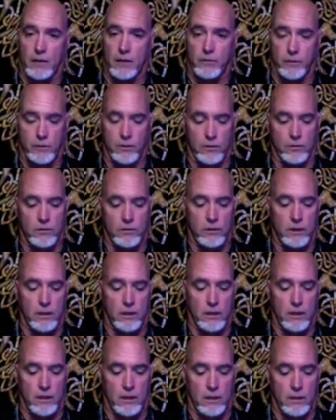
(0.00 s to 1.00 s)
If you
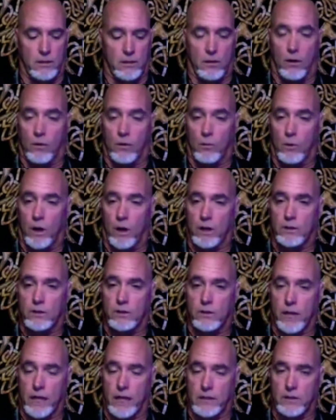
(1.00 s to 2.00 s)
don't want
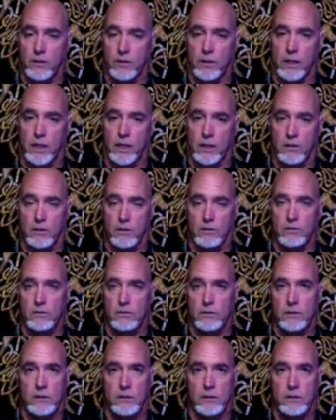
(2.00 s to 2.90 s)
to, that's okay too.